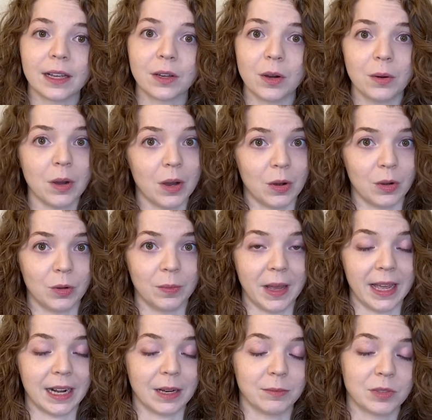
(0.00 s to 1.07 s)
I go home
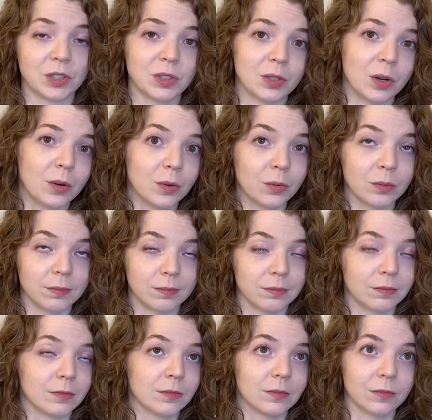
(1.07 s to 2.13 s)
and I'm so
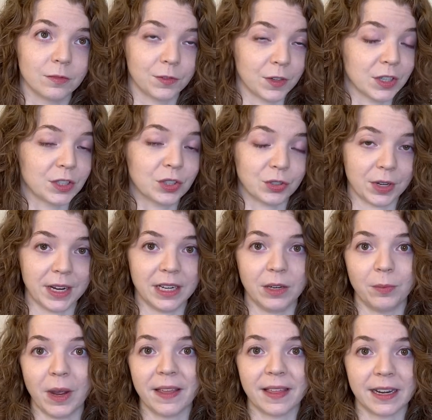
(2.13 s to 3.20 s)

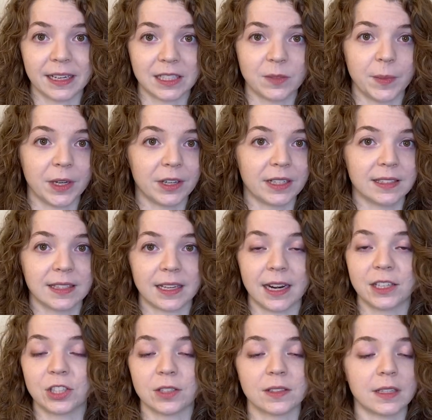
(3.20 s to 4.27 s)
frustrated by that experience that
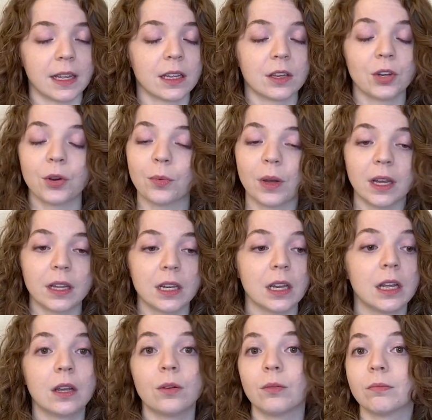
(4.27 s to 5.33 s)
I just say, you know what?
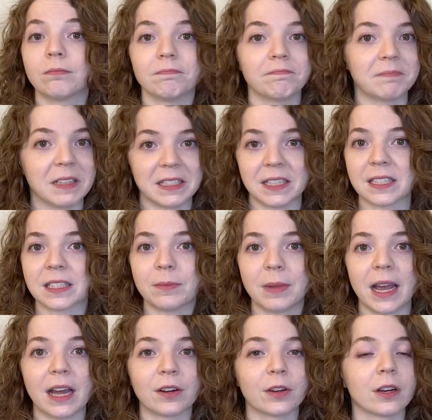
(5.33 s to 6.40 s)
It doesn't
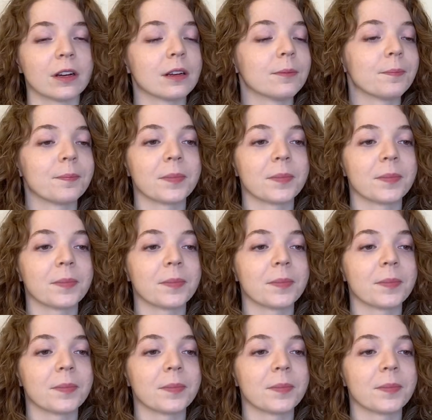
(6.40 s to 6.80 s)
matter.